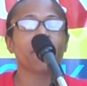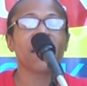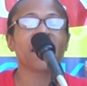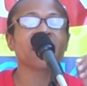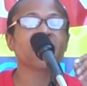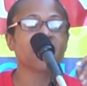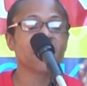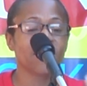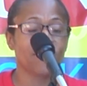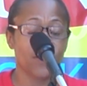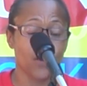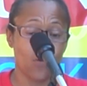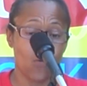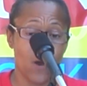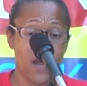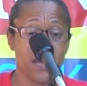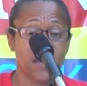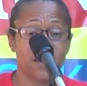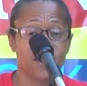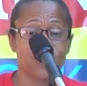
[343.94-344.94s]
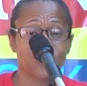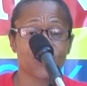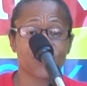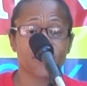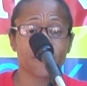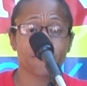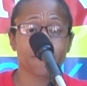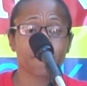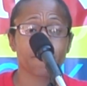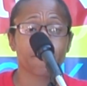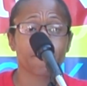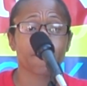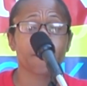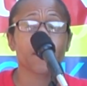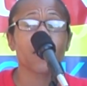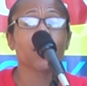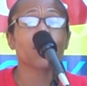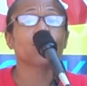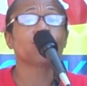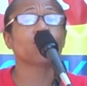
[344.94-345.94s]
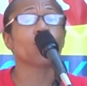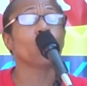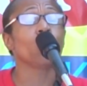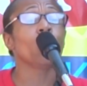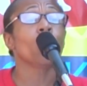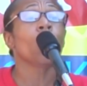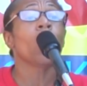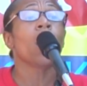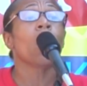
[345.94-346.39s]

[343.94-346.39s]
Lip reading: make a living wage. So